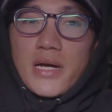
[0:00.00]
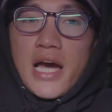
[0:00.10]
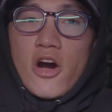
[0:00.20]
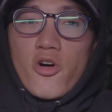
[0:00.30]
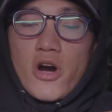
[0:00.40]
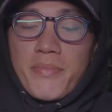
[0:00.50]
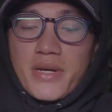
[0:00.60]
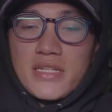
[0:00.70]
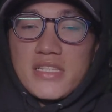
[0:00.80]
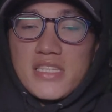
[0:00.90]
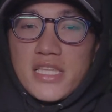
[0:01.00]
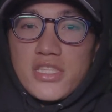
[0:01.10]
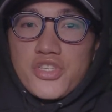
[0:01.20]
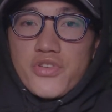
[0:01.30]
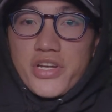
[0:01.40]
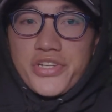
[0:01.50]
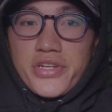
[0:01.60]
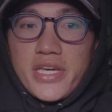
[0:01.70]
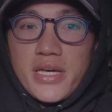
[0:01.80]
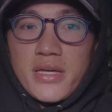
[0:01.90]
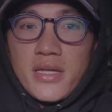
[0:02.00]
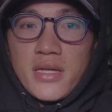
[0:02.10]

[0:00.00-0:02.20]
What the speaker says: how I'm going to design the structure yet,